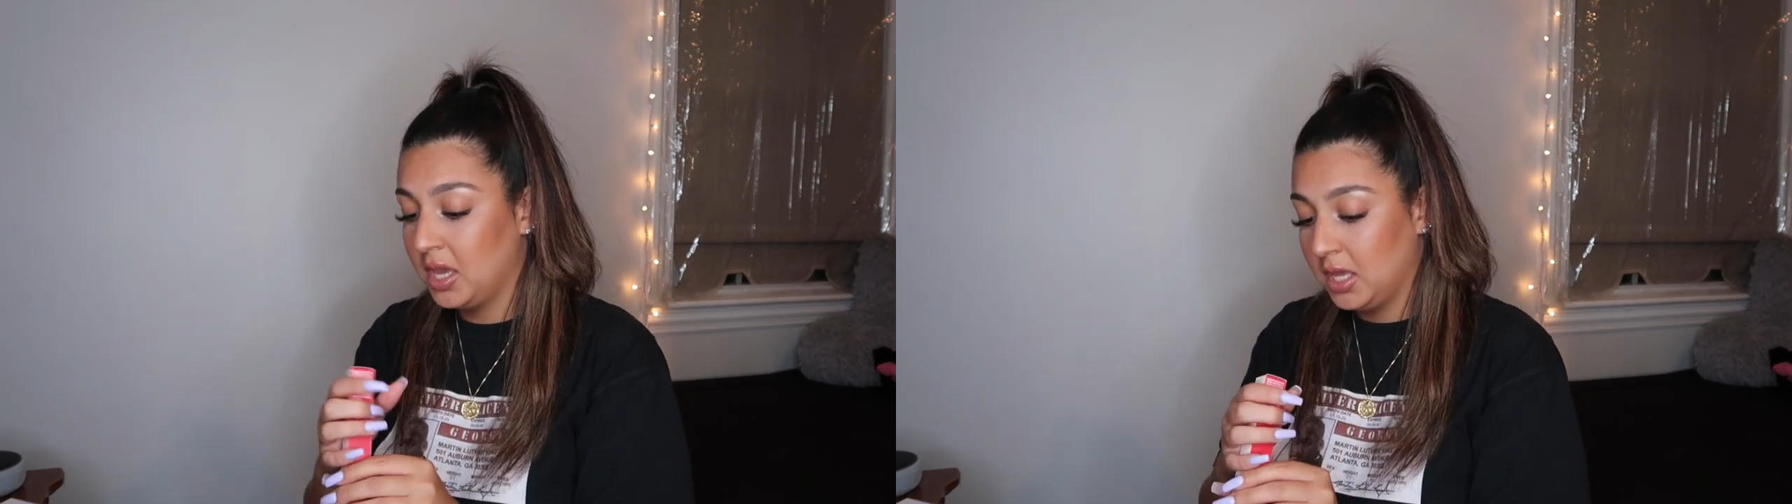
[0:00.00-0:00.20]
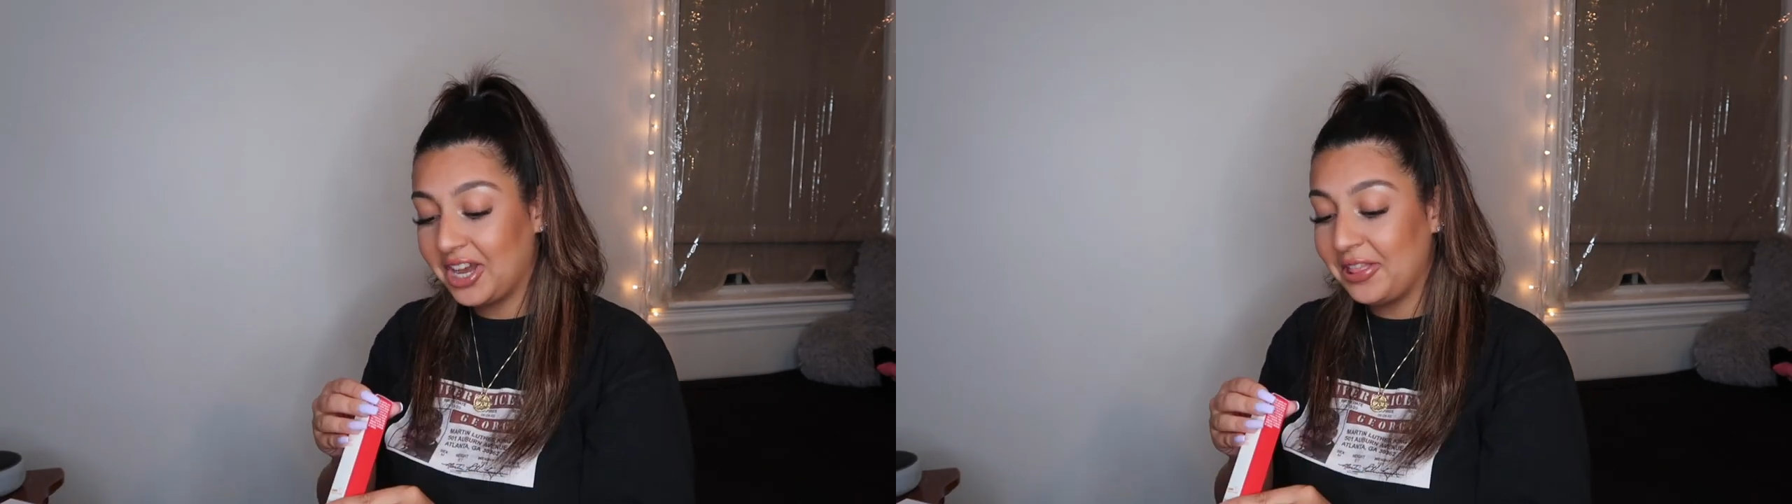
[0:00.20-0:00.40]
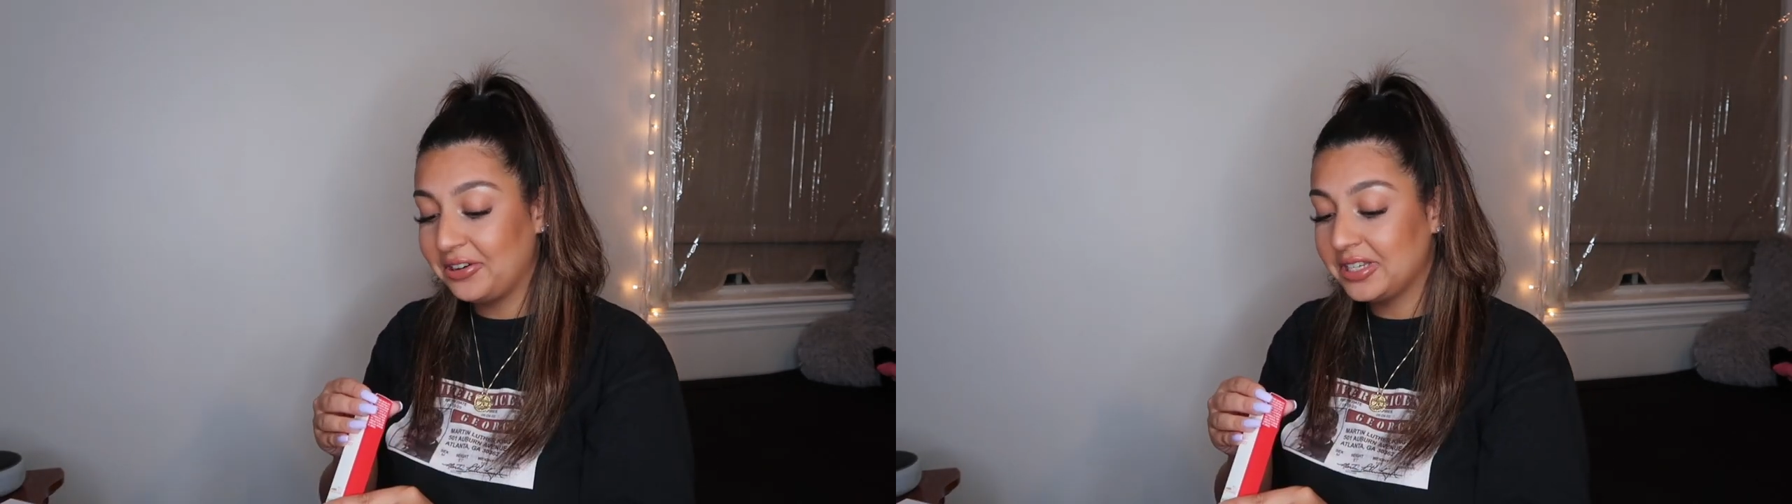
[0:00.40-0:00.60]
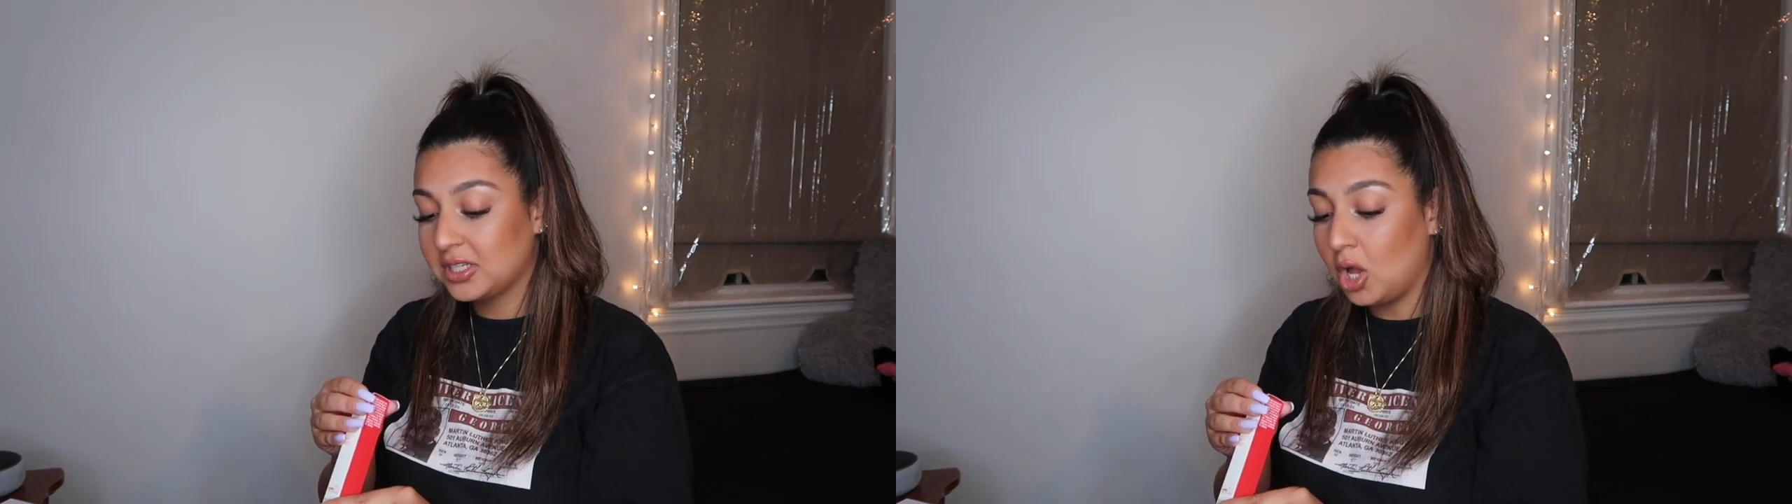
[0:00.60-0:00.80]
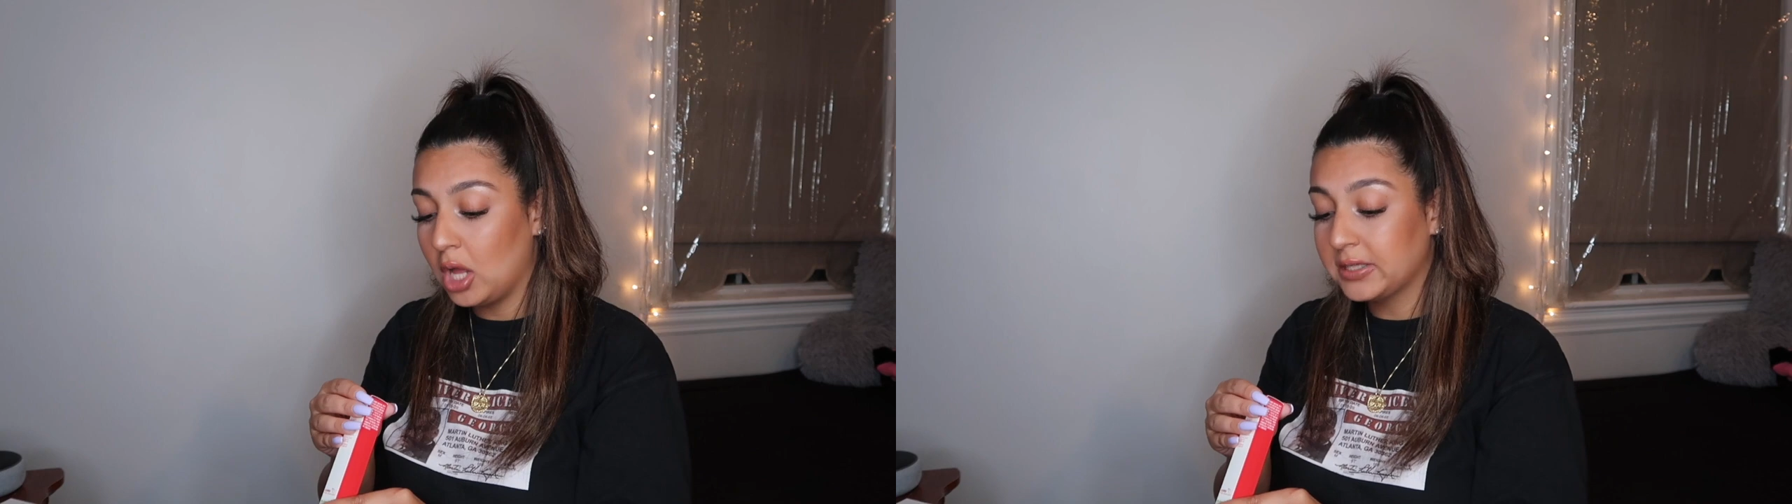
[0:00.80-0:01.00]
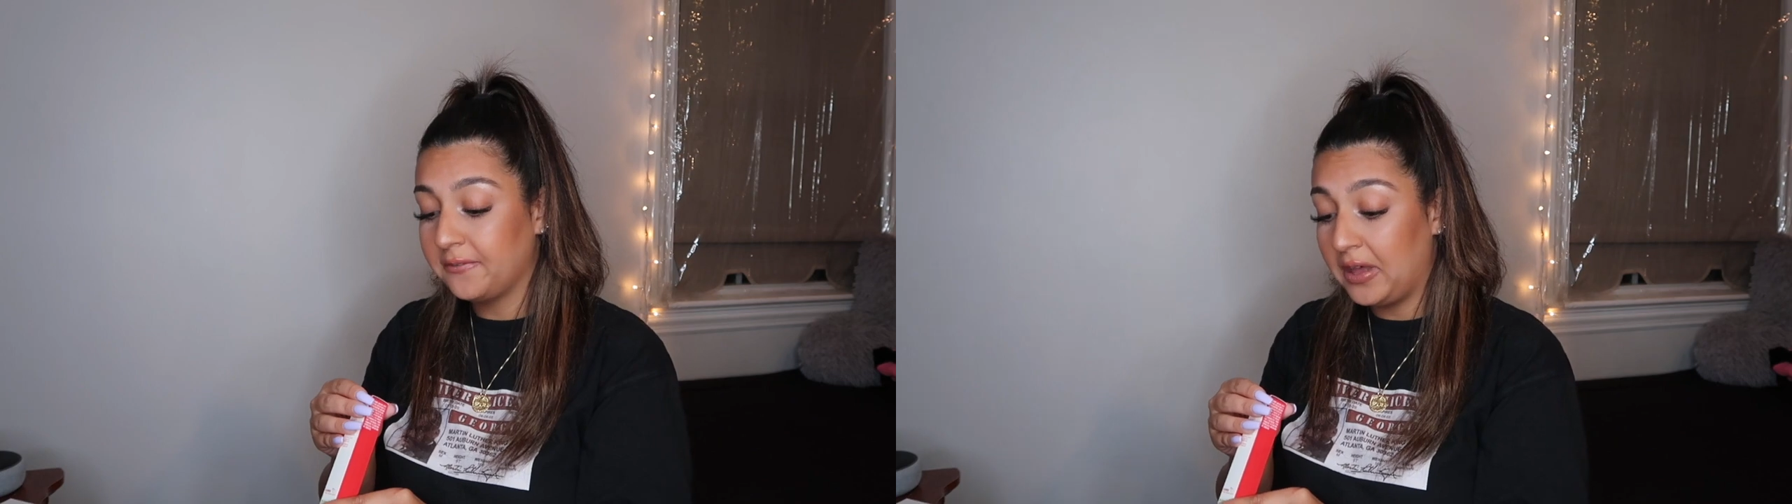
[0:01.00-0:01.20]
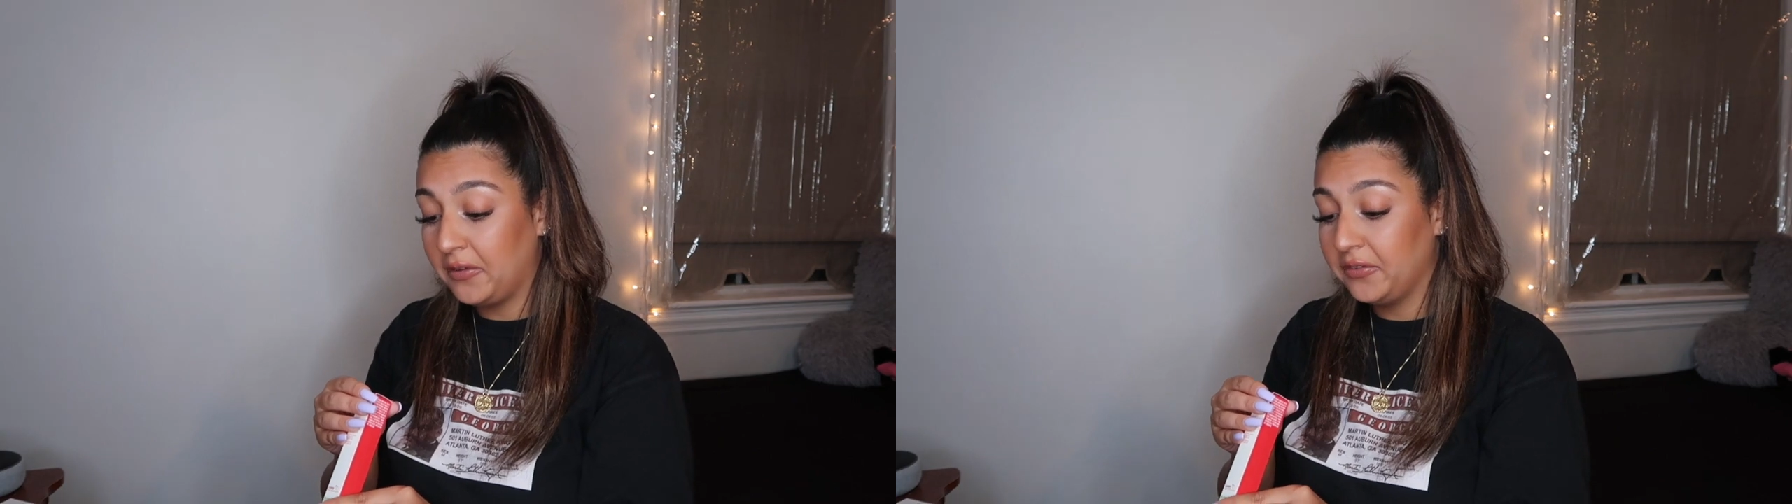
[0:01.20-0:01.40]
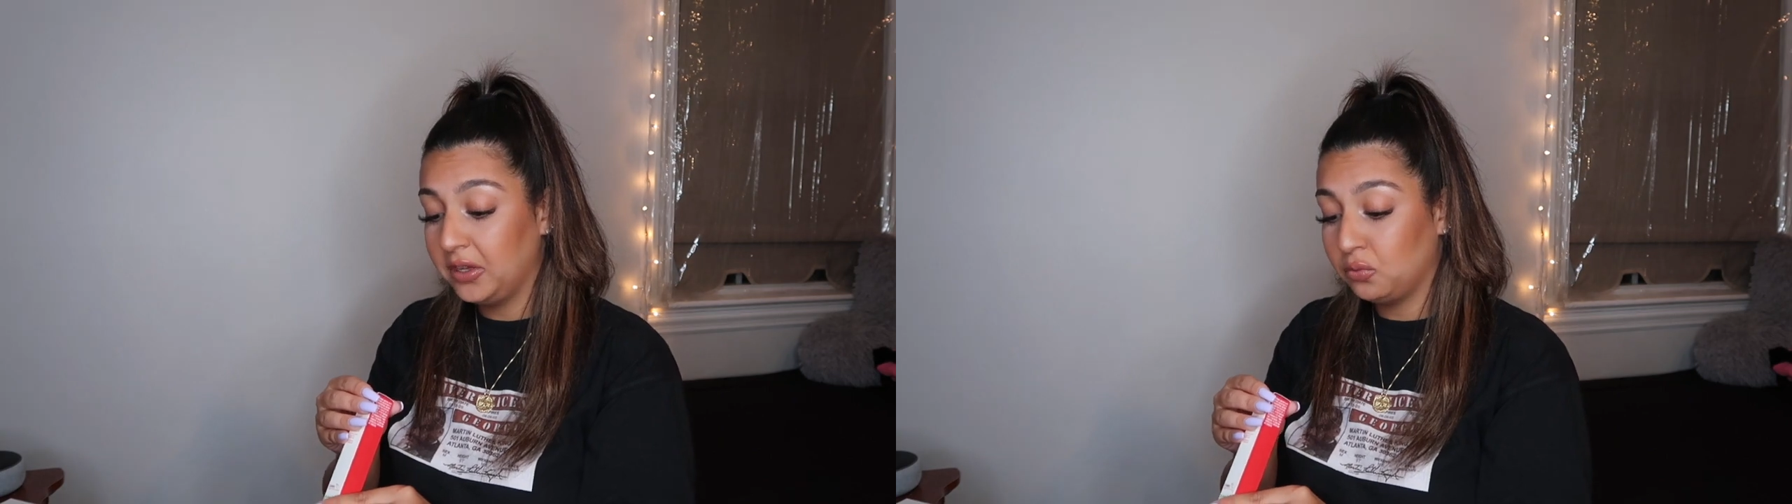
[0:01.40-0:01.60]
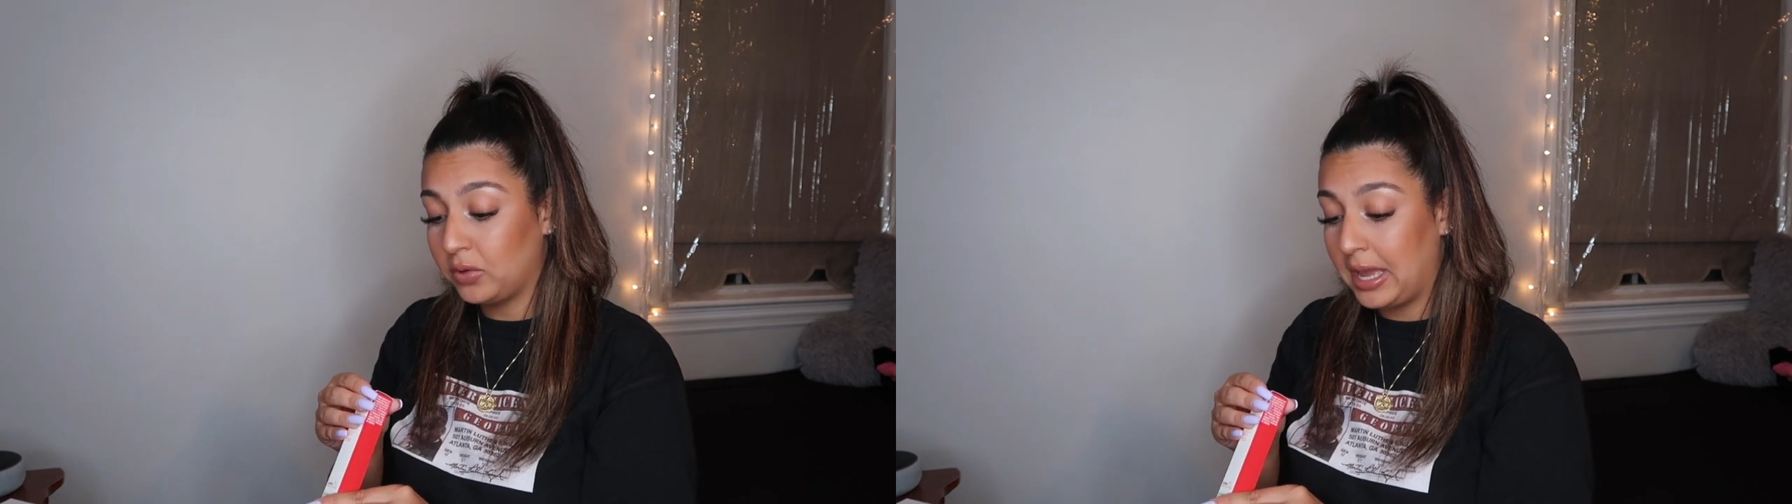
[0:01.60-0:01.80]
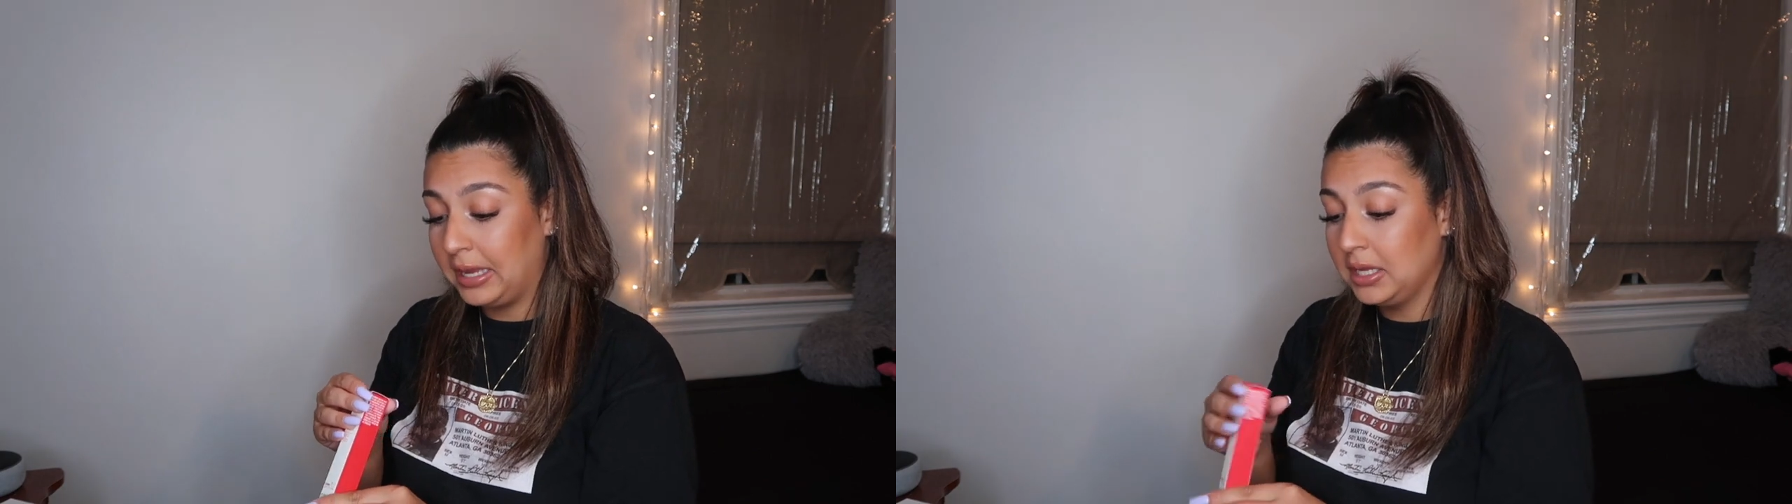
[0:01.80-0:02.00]
The color is called Velvet
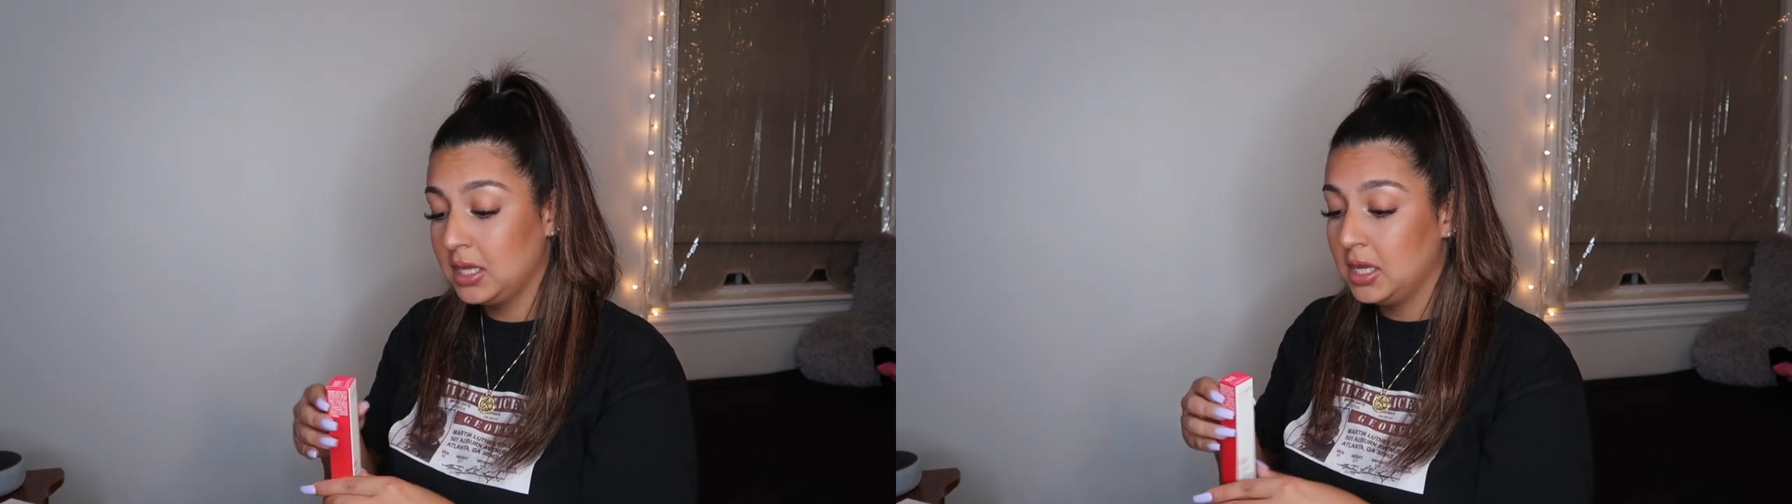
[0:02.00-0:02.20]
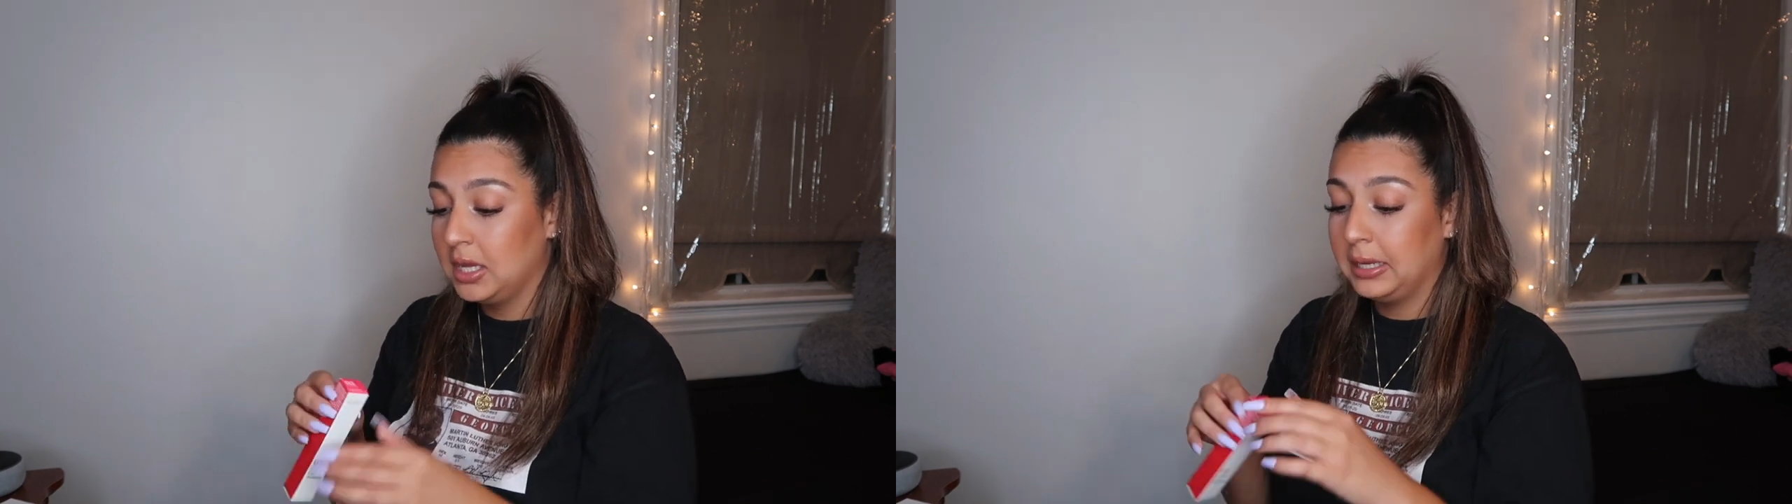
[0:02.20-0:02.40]
Red